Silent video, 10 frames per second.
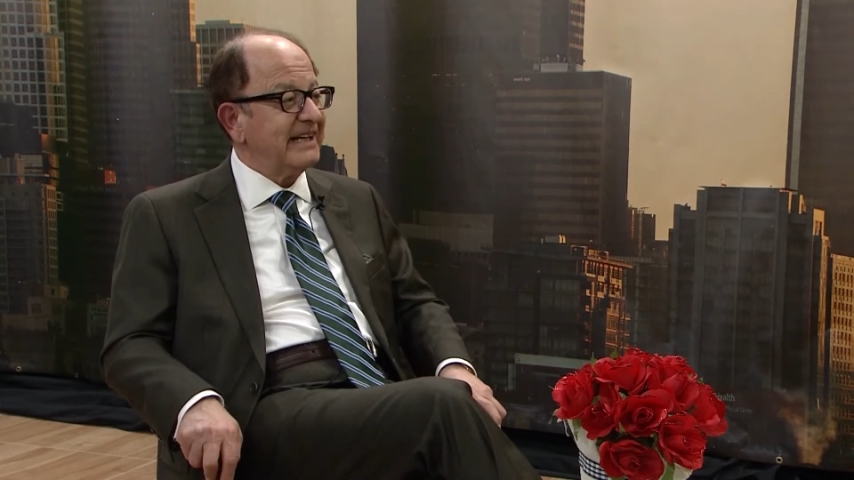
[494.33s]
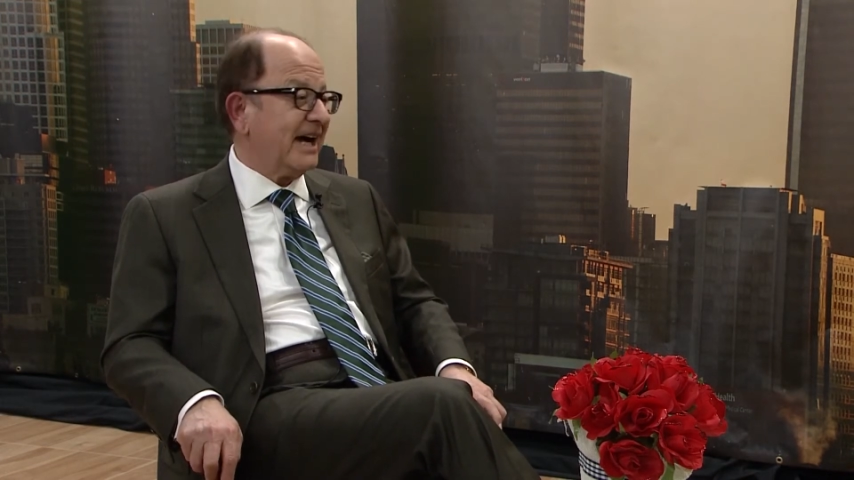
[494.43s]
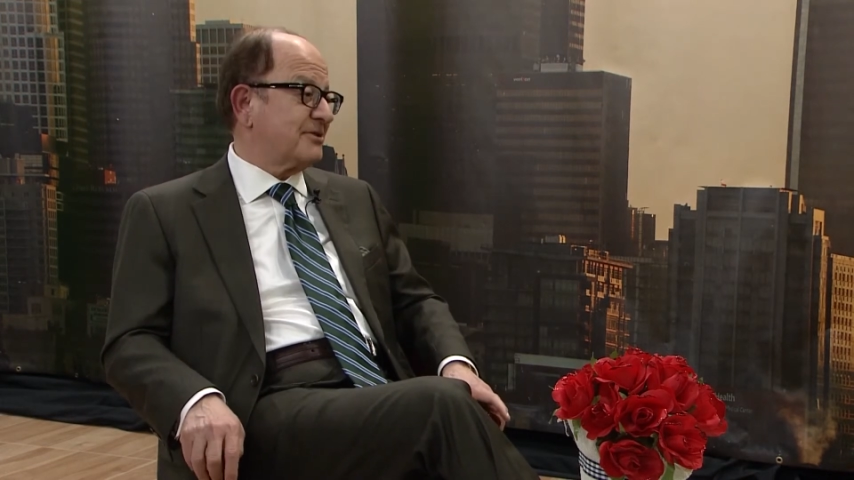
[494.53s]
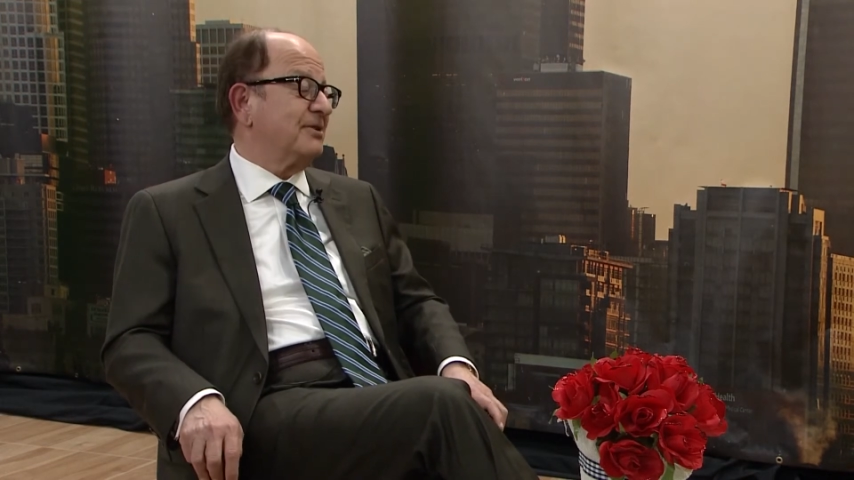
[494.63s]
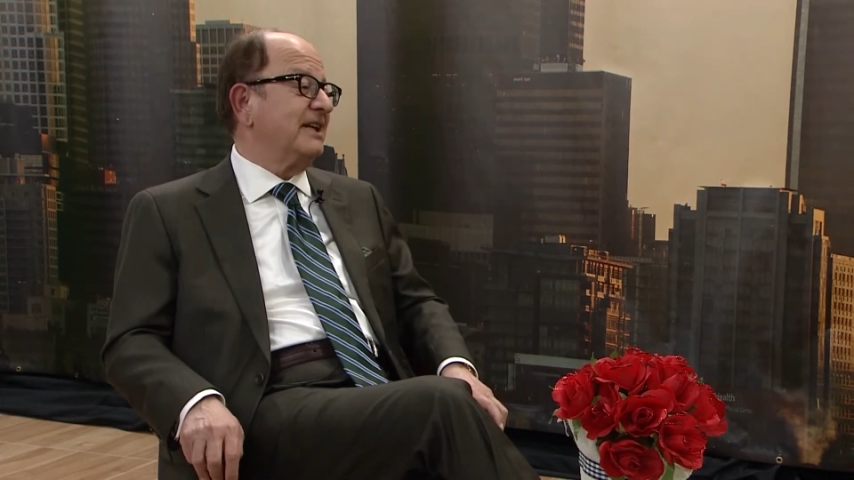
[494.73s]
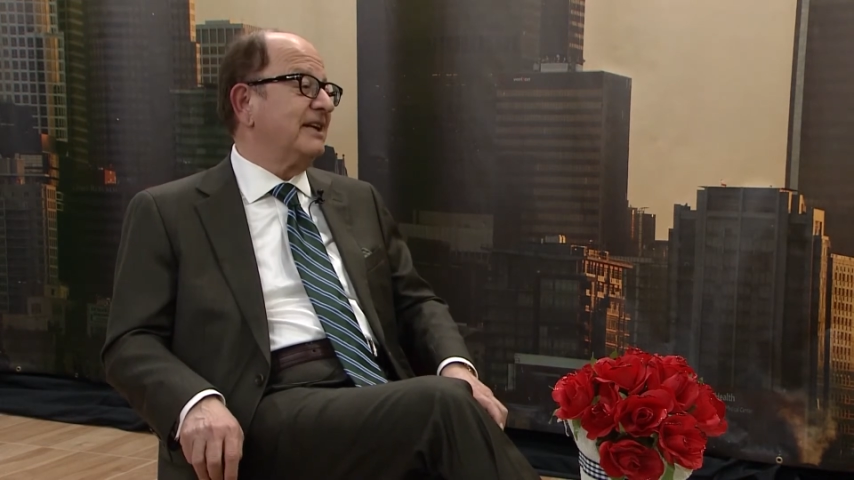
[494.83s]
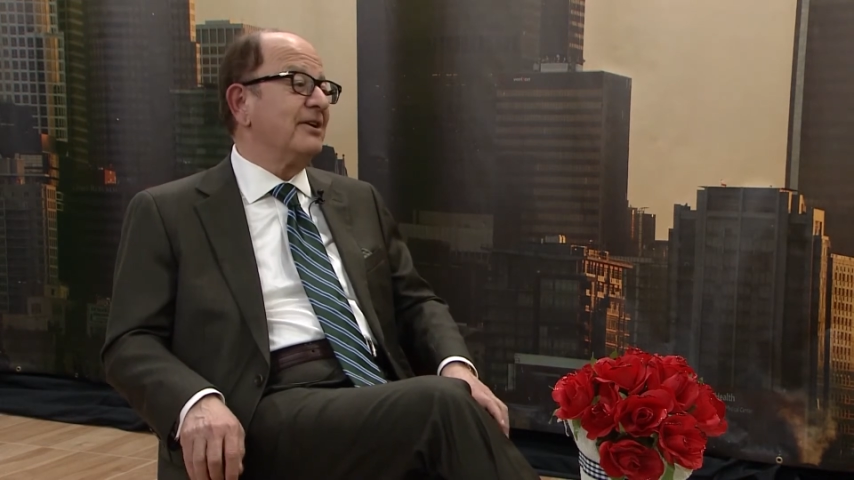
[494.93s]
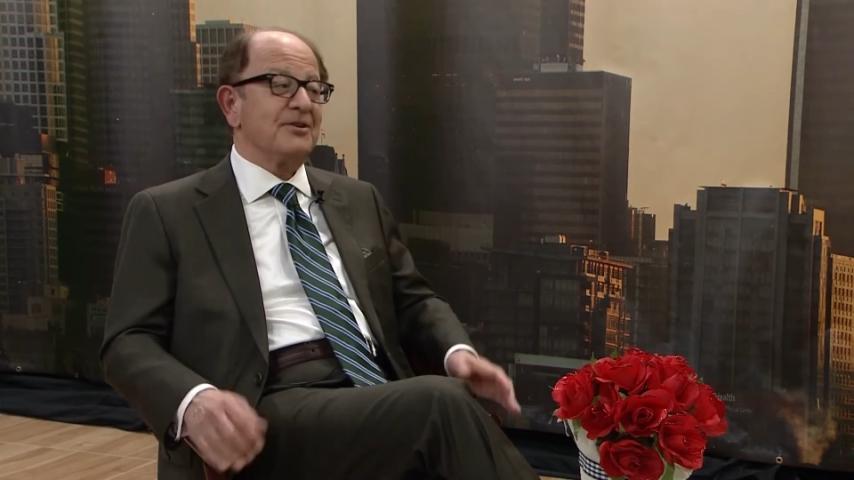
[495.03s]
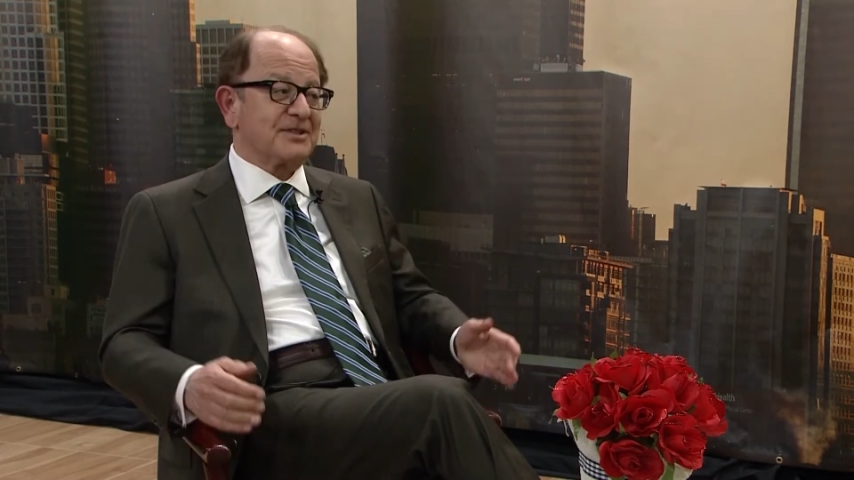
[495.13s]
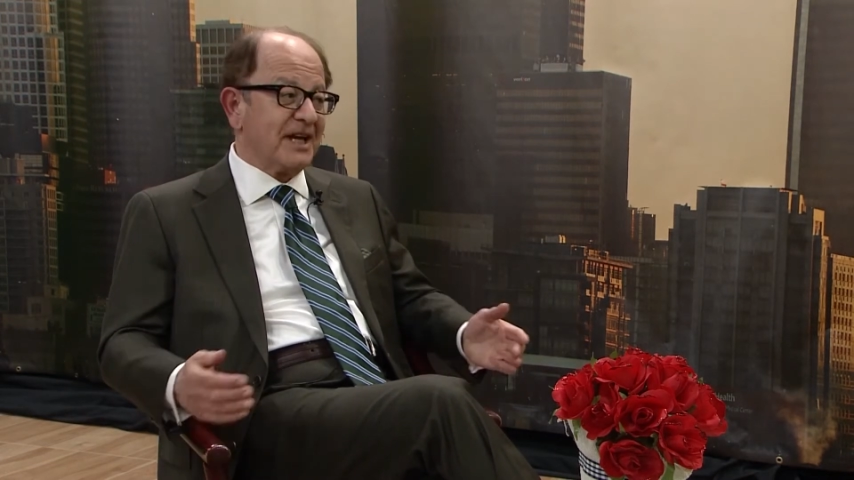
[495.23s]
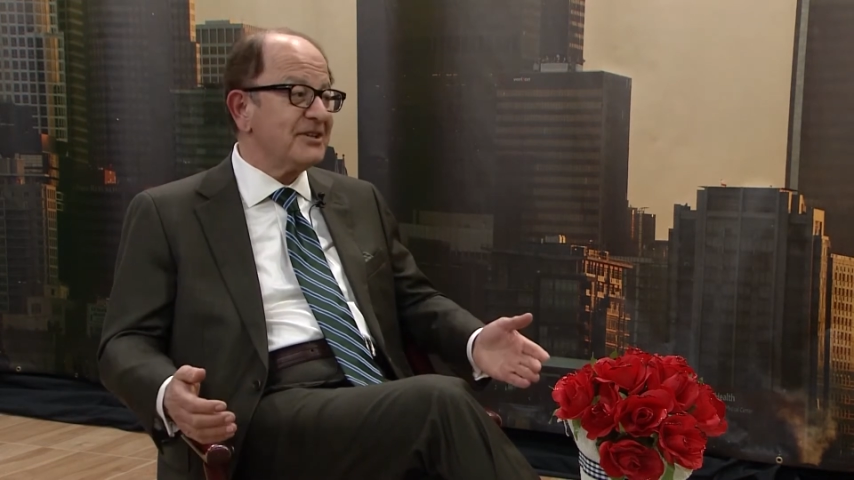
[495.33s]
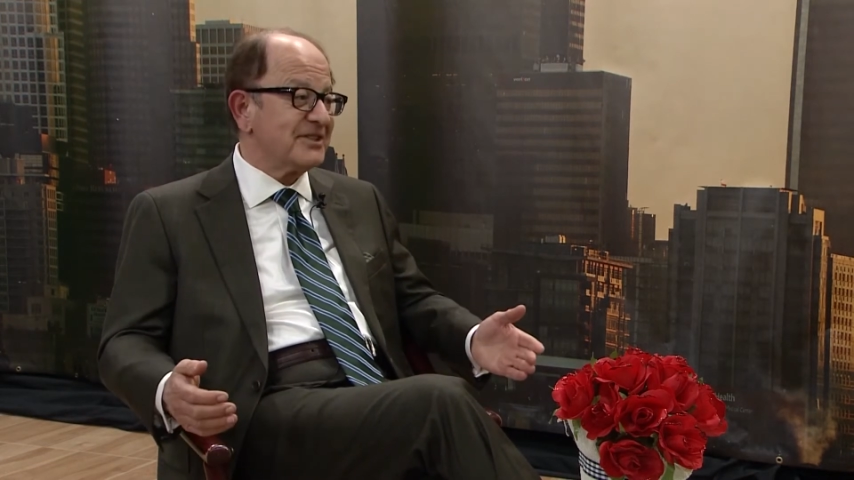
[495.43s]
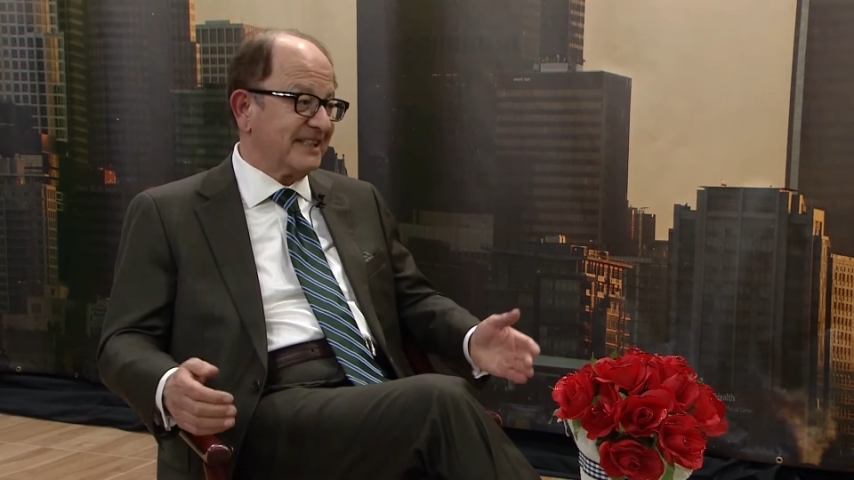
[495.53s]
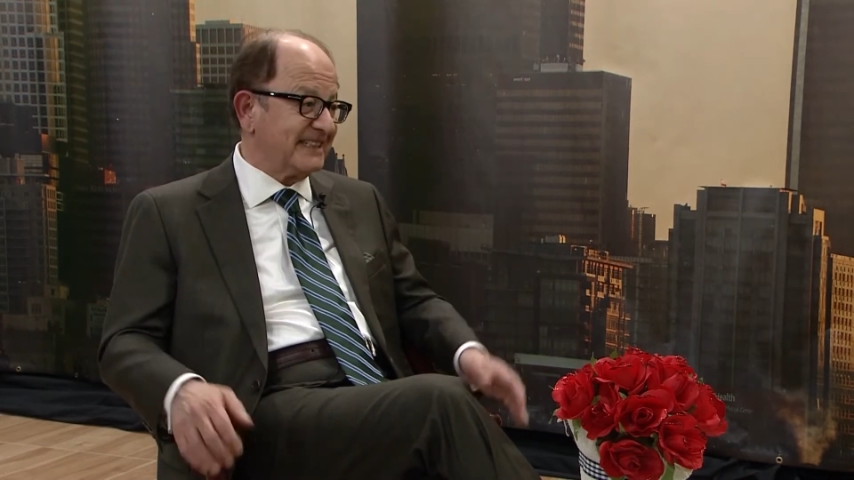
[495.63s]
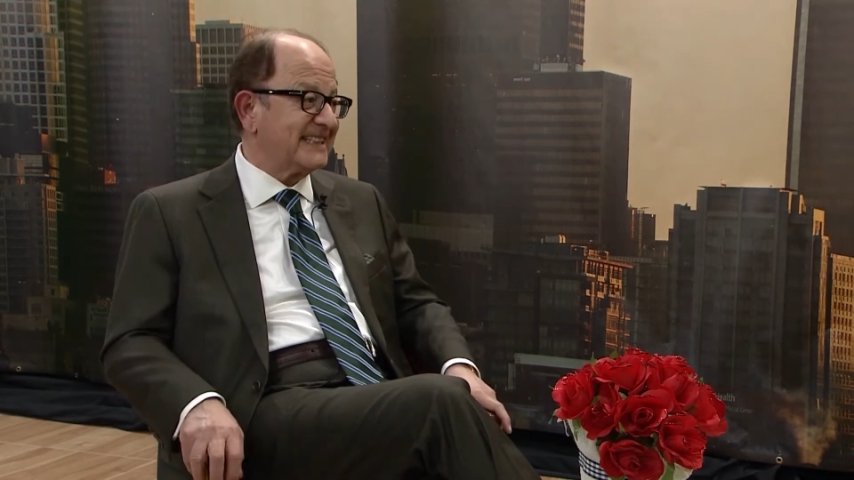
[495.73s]
Actually, Los
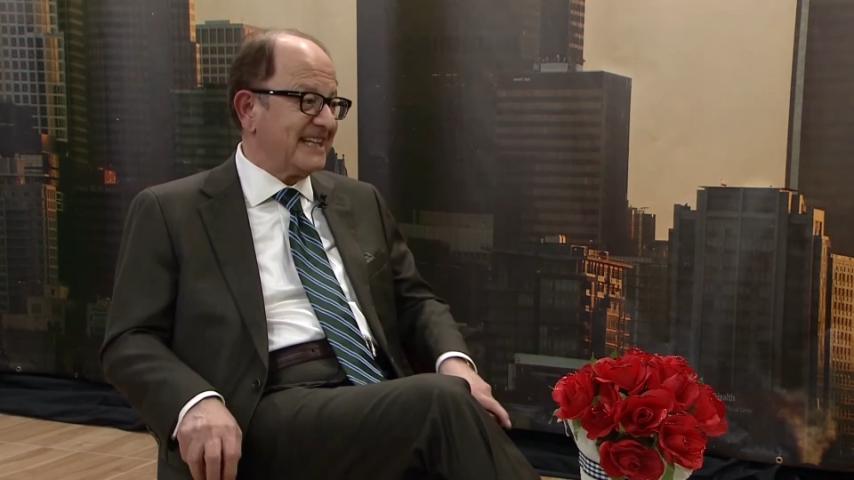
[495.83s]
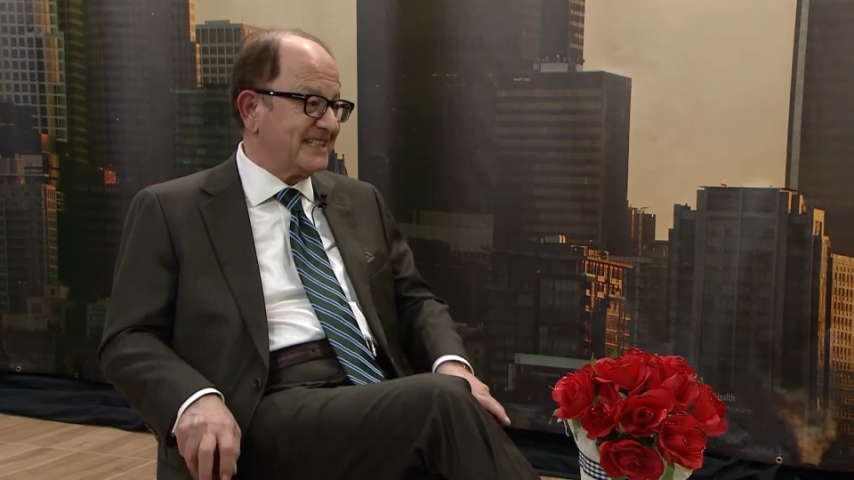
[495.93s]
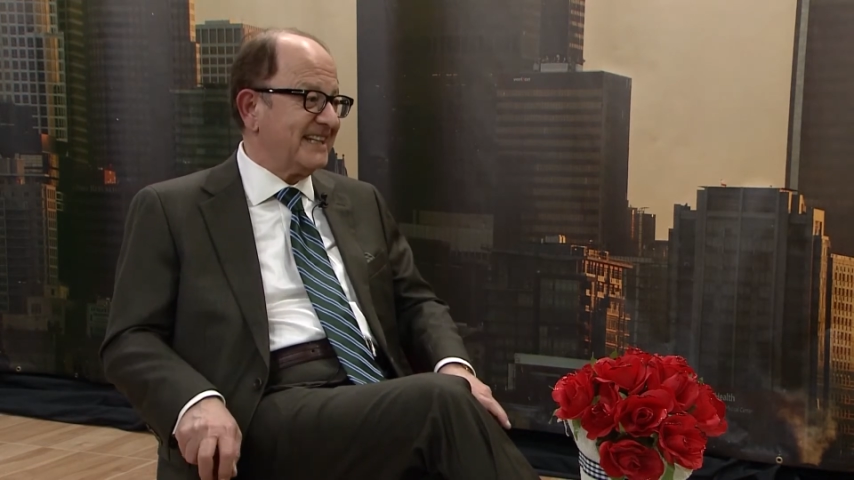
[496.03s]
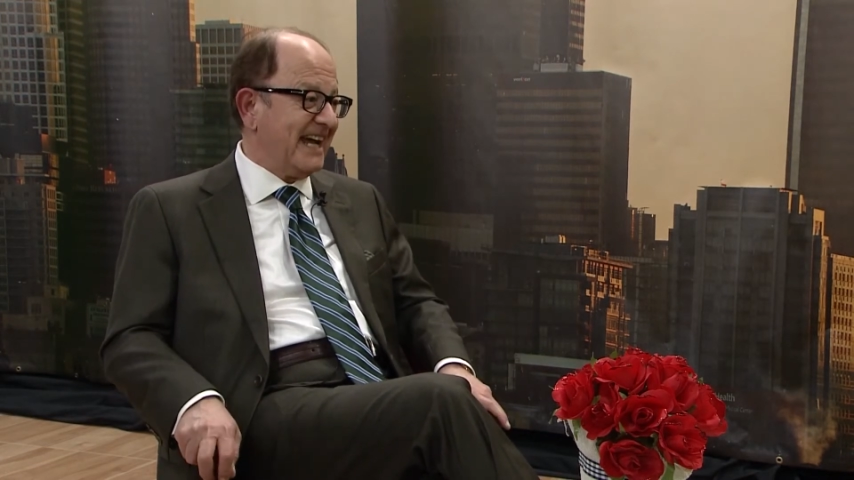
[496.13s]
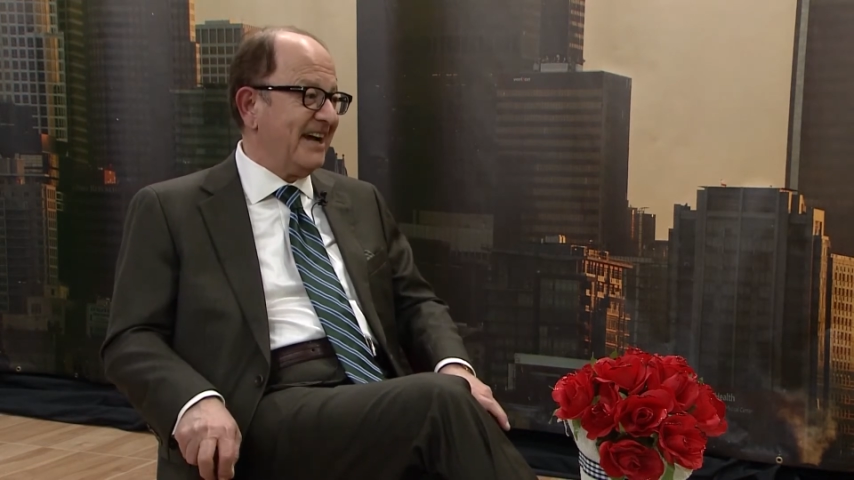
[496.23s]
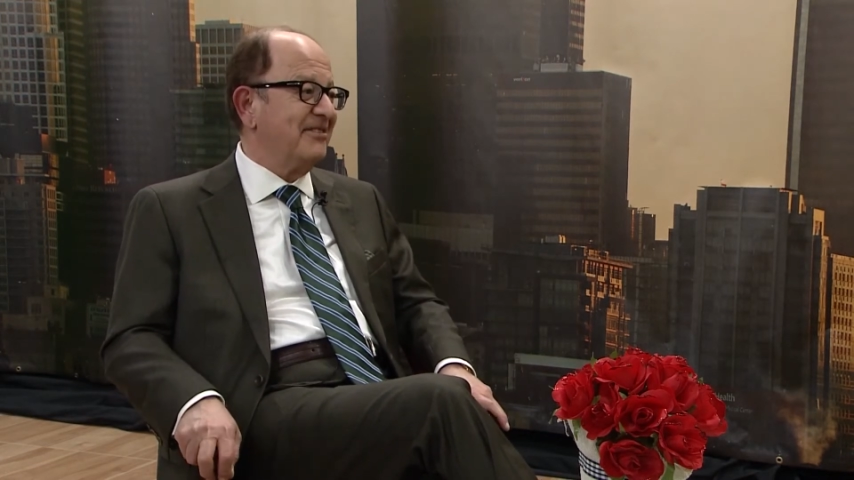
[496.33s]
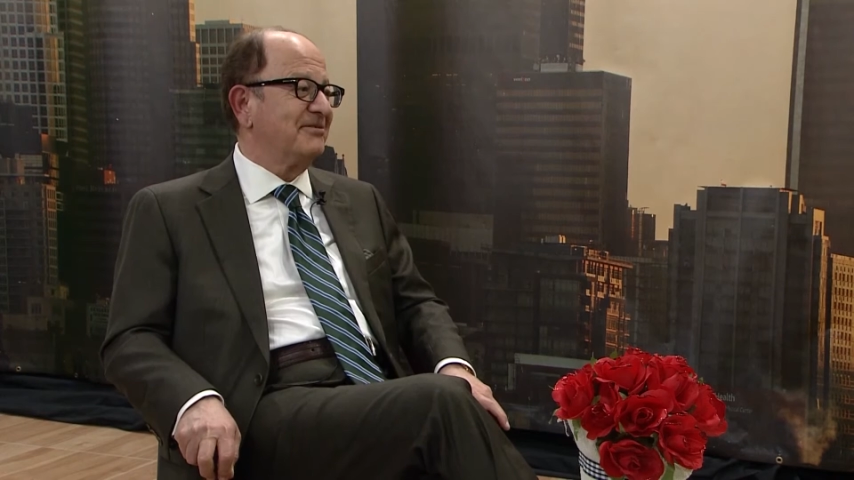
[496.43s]
Angeles doesn't have.